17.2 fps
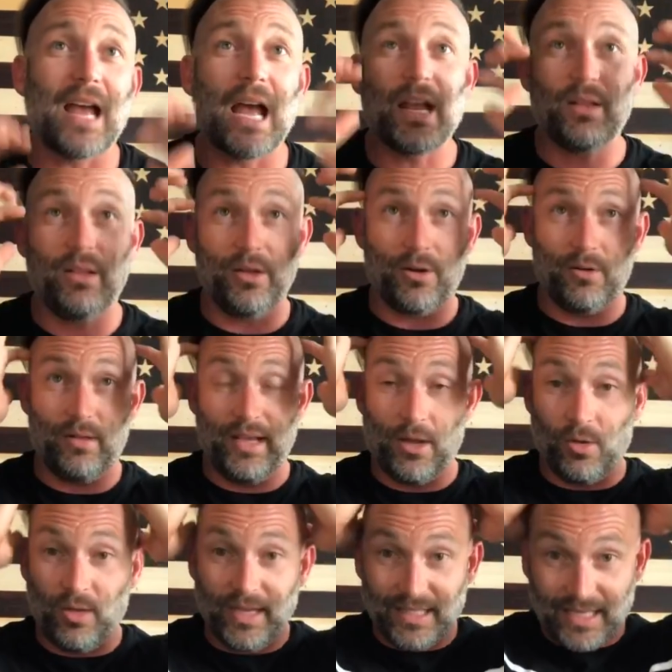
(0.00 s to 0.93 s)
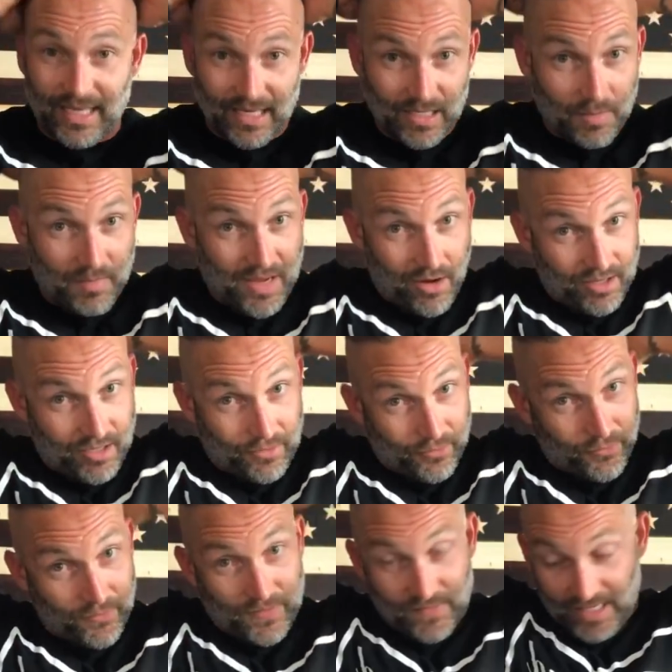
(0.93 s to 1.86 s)
I literally only intended to be on here
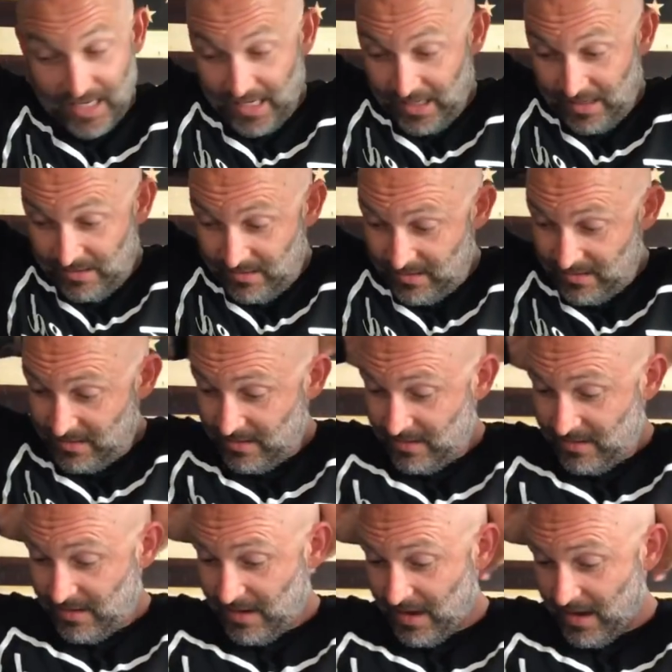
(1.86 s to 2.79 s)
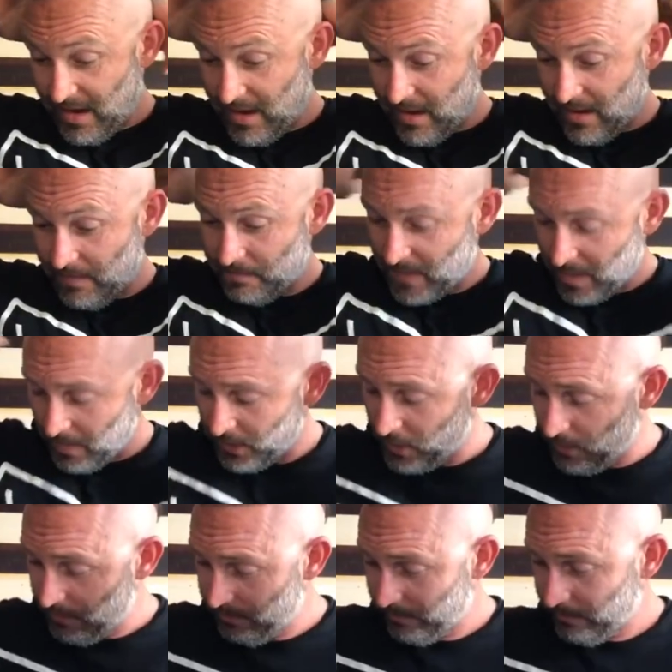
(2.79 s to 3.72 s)
for 15. Come on,
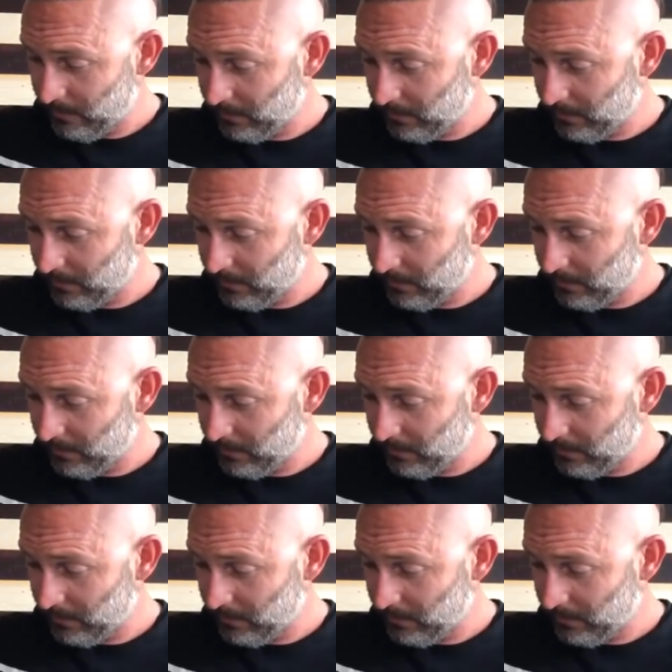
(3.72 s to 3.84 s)
dude.